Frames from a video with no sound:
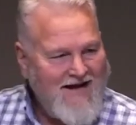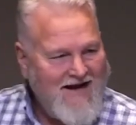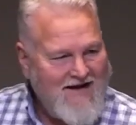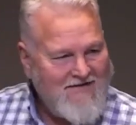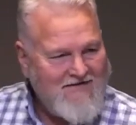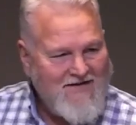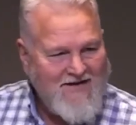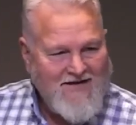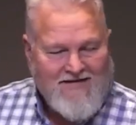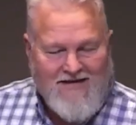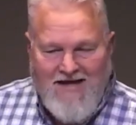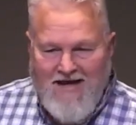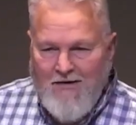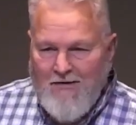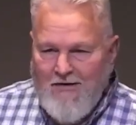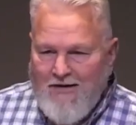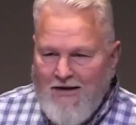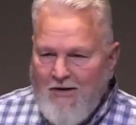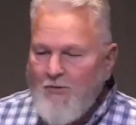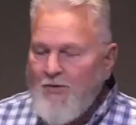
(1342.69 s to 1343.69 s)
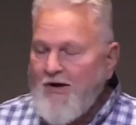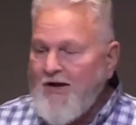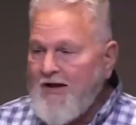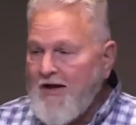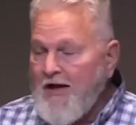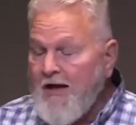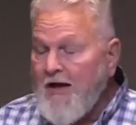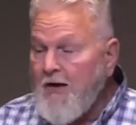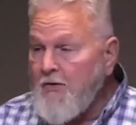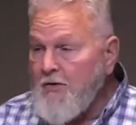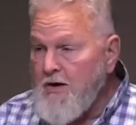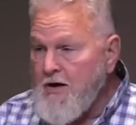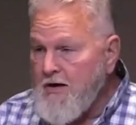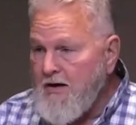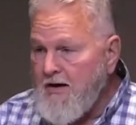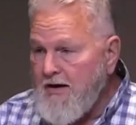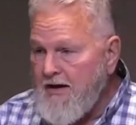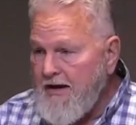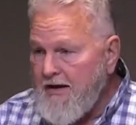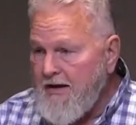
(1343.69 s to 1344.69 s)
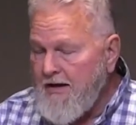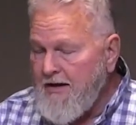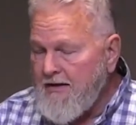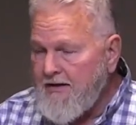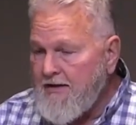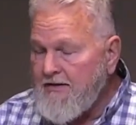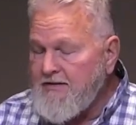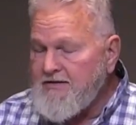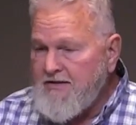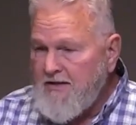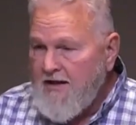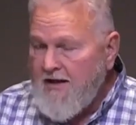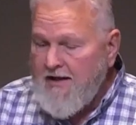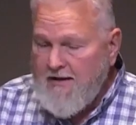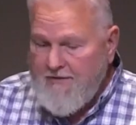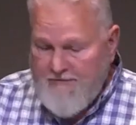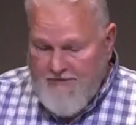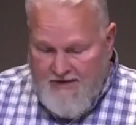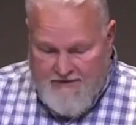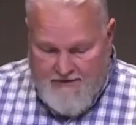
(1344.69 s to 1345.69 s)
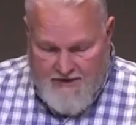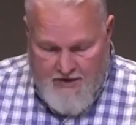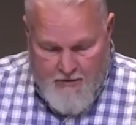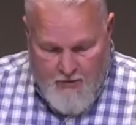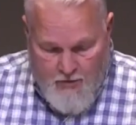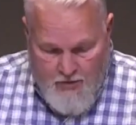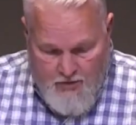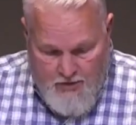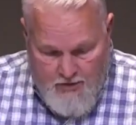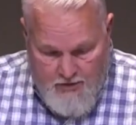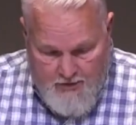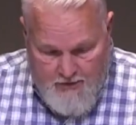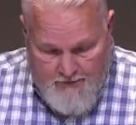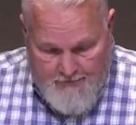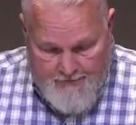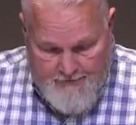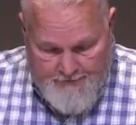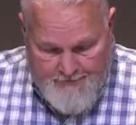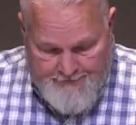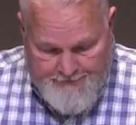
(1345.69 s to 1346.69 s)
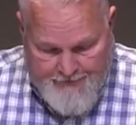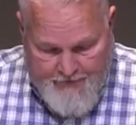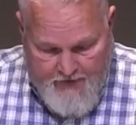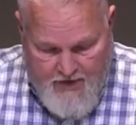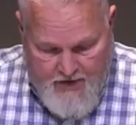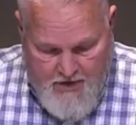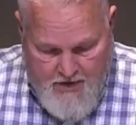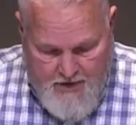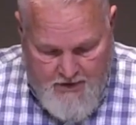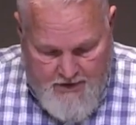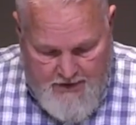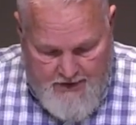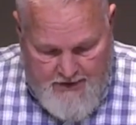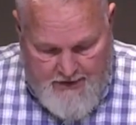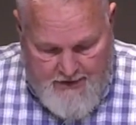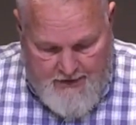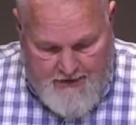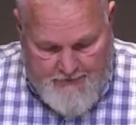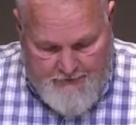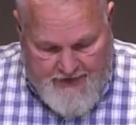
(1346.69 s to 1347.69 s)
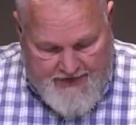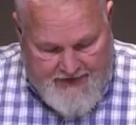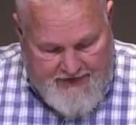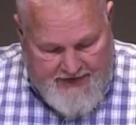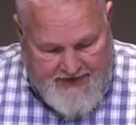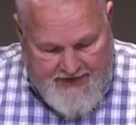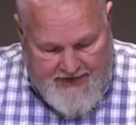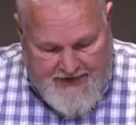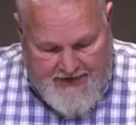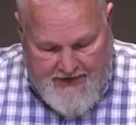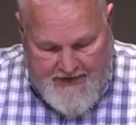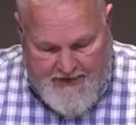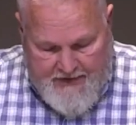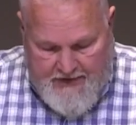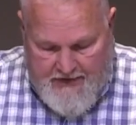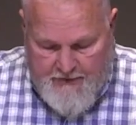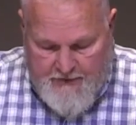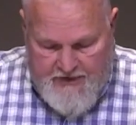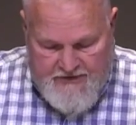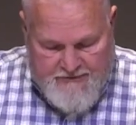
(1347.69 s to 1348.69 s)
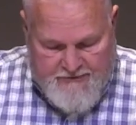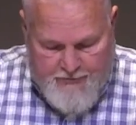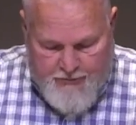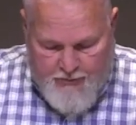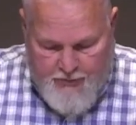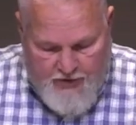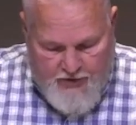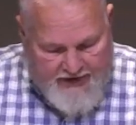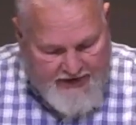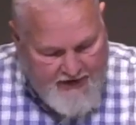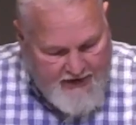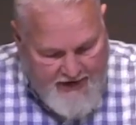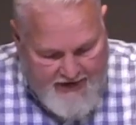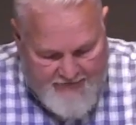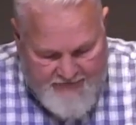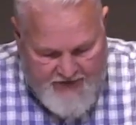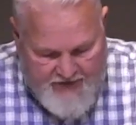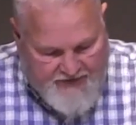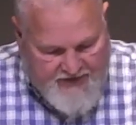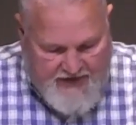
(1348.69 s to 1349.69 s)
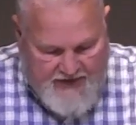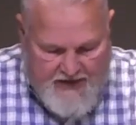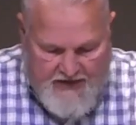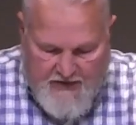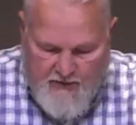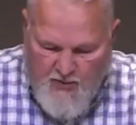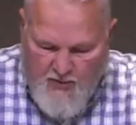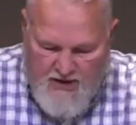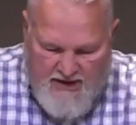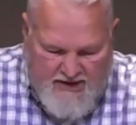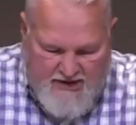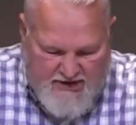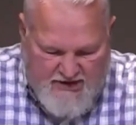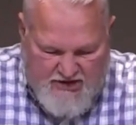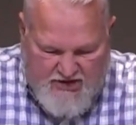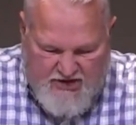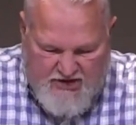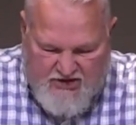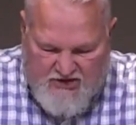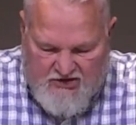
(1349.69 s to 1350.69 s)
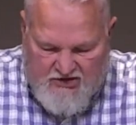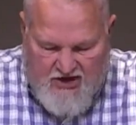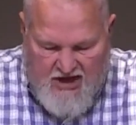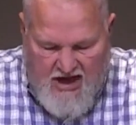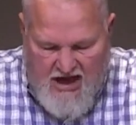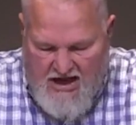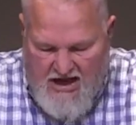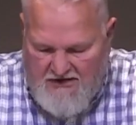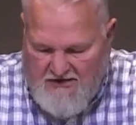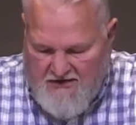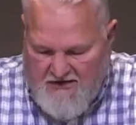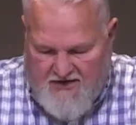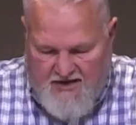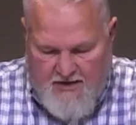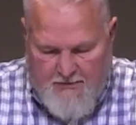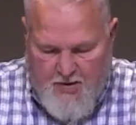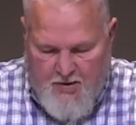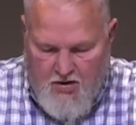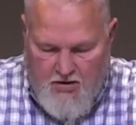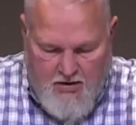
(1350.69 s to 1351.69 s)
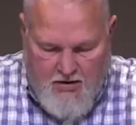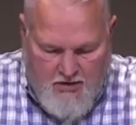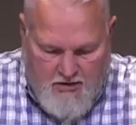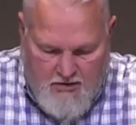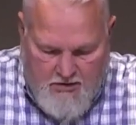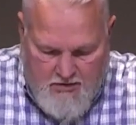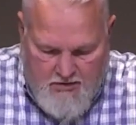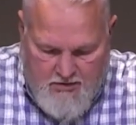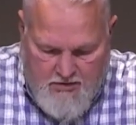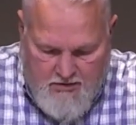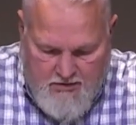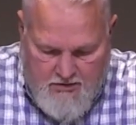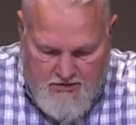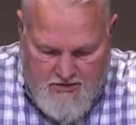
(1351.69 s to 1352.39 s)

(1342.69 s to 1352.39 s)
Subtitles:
I think they would have cowered like a slave, like they were. But yet he was bringing everything. He wanted to slaughter them all.